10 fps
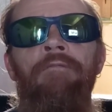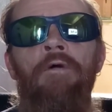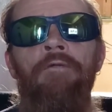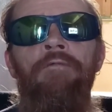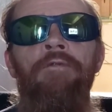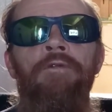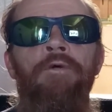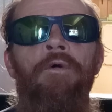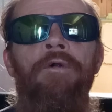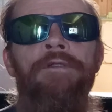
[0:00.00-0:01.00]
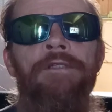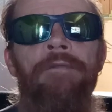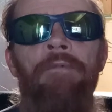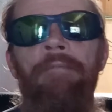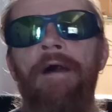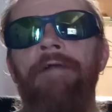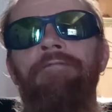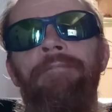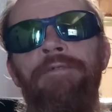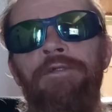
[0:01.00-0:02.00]
rocked through the door and said, We're back
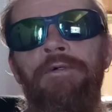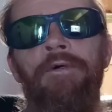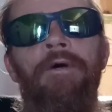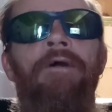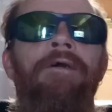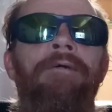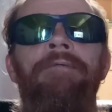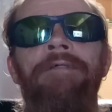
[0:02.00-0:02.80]
from tour,